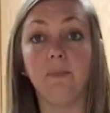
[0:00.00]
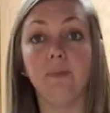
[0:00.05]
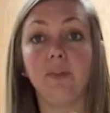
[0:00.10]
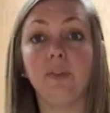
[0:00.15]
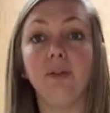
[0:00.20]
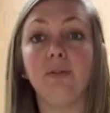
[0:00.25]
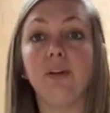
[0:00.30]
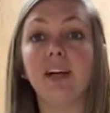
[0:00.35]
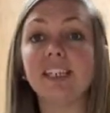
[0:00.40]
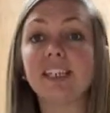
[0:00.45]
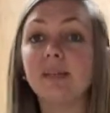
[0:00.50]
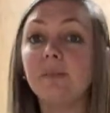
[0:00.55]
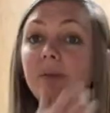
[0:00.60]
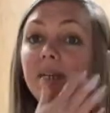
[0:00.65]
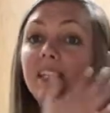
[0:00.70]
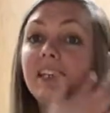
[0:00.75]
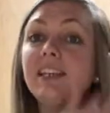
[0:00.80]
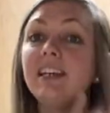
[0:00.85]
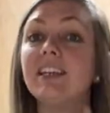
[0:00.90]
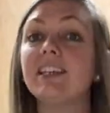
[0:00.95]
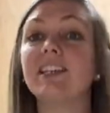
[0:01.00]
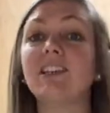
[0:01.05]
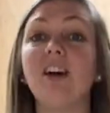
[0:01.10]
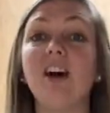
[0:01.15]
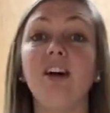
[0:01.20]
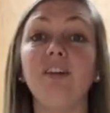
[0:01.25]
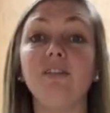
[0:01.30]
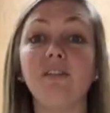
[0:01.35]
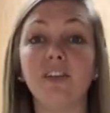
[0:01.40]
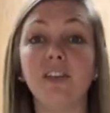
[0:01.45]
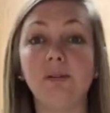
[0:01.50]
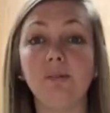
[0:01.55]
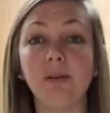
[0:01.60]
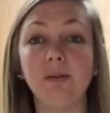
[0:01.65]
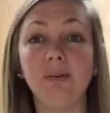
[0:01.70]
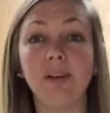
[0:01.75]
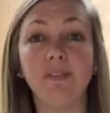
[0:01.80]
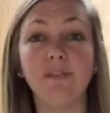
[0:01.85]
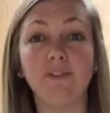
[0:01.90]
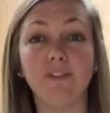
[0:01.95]
The recipe does call for them to
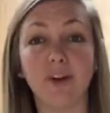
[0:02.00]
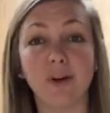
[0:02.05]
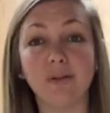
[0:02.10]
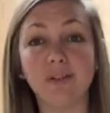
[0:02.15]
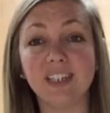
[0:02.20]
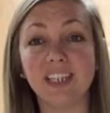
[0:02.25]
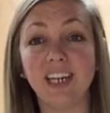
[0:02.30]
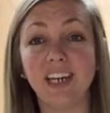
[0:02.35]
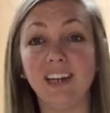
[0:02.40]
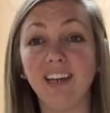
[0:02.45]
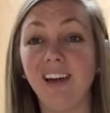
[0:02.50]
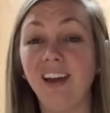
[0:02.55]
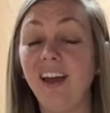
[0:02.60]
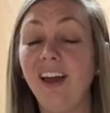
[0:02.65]
be frozen.